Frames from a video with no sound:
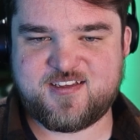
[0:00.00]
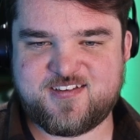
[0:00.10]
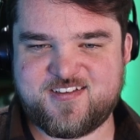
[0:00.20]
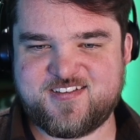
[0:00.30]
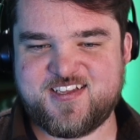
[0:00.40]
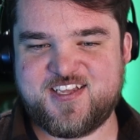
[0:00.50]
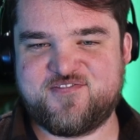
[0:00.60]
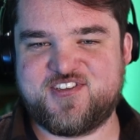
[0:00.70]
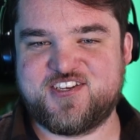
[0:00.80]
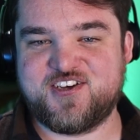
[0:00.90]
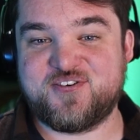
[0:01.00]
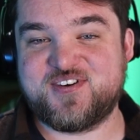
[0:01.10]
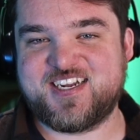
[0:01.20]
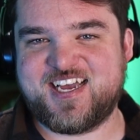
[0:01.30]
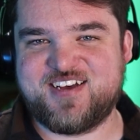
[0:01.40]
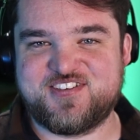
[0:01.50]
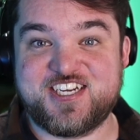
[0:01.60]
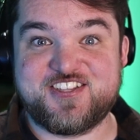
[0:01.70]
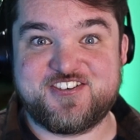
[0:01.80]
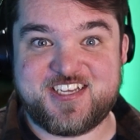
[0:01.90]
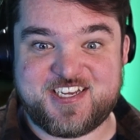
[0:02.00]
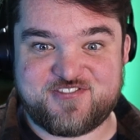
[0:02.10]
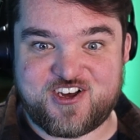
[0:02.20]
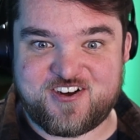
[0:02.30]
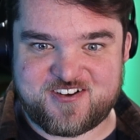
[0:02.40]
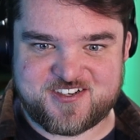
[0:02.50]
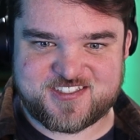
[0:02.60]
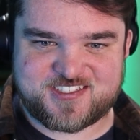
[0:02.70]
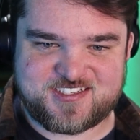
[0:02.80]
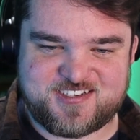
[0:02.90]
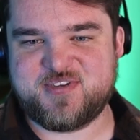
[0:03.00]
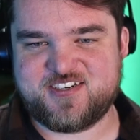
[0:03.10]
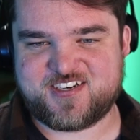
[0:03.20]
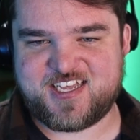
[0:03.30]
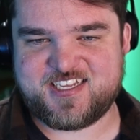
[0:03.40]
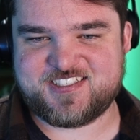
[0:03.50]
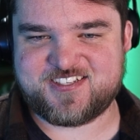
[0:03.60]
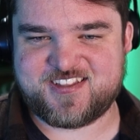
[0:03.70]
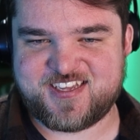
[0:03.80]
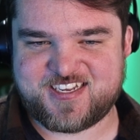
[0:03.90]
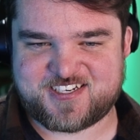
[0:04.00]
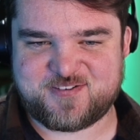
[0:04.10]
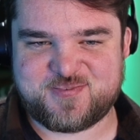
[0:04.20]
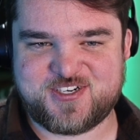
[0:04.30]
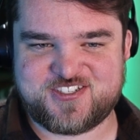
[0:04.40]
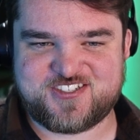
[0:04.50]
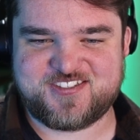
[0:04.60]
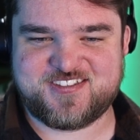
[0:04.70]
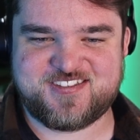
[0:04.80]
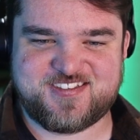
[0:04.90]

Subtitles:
If you don't want to have another day of calls, you better cancel that commercial.